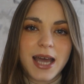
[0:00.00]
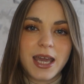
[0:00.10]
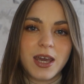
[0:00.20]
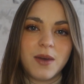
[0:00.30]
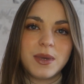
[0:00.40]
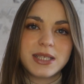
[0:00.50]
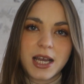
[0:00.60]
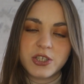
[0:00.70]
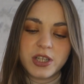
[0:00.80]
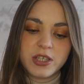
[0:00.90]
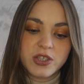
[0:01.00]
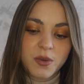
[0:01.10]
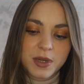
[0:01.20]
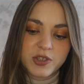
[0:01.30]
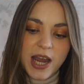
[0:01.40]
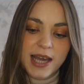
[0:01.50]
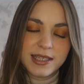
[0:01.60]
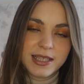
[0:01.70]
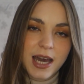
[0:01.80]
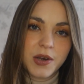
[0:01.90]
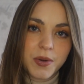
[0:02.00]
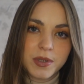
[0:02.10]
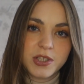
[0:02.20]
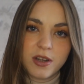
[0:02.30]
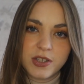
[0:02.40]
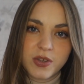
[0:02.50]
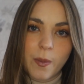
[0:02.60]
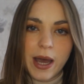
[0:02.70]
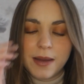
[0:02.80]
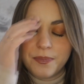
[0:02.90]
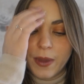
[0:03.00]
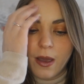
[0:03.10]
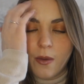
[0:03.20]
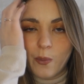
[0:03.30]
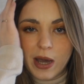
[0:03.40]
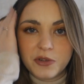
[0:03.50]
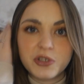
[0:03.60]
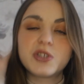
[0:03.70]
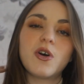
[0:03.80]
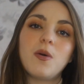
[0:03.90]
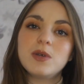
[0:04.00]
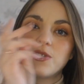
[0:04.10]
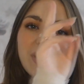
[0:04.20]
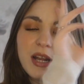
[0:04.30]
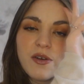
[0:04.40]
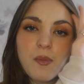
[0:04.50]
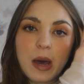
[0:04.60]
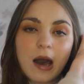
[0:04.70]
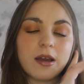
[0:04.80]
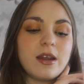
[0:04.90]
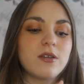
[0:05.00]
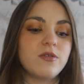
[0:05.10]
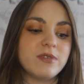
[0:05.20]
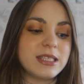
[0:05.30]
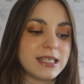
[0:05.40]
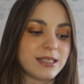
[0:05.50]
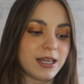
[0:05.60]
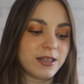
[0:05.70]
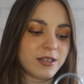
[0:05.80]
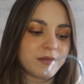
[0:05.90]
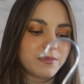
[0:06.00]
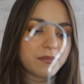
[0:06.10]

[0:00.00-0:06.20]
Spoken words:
item is actually a summer dress. I know it's not summer, but I just thought it was a really good bargain. I couldn't resist it.